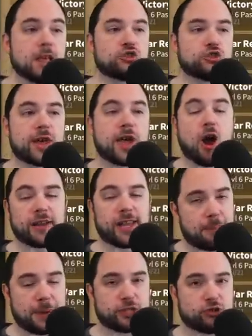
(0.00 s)
So they are
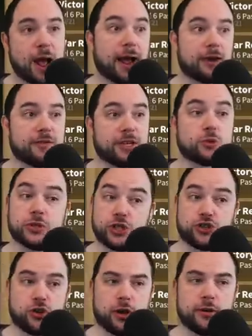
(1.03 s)
keeping track of this, which
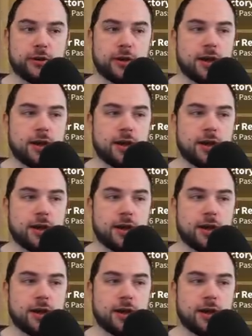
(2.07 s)
is good.